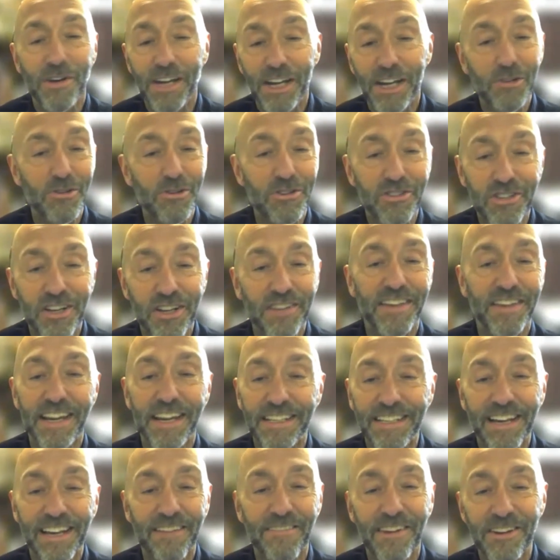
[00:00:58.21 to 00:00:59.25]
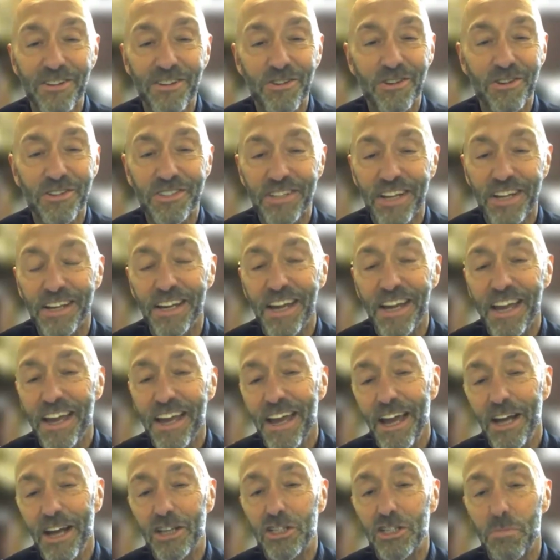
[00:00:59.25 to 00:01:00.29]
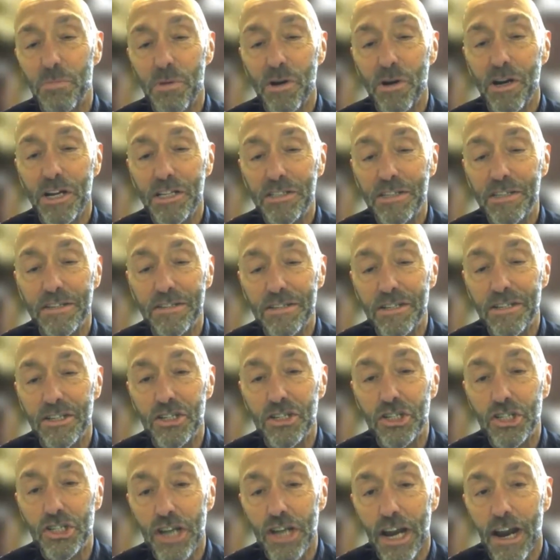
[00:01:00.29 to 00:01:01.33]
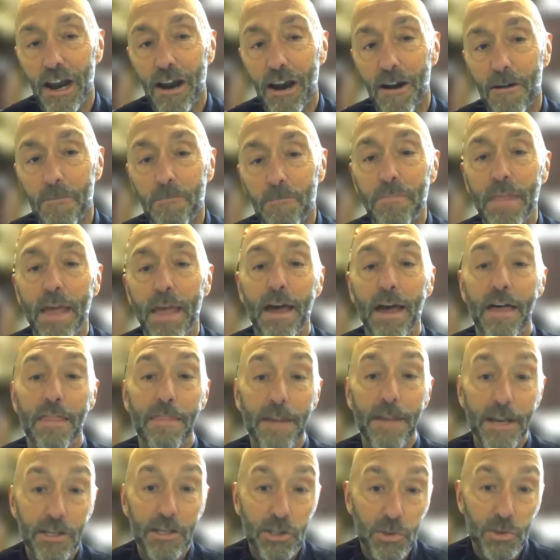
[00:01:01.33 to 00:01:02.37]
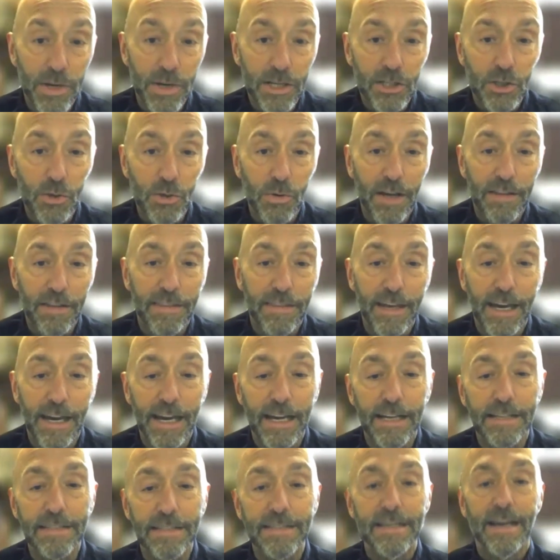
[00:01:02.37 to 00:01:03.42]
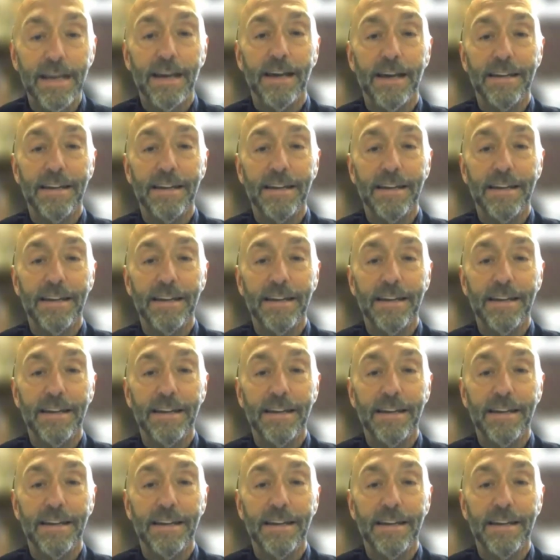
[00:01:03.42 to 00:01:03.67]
interesting things, have interesting experiences to share. This week's Quick Things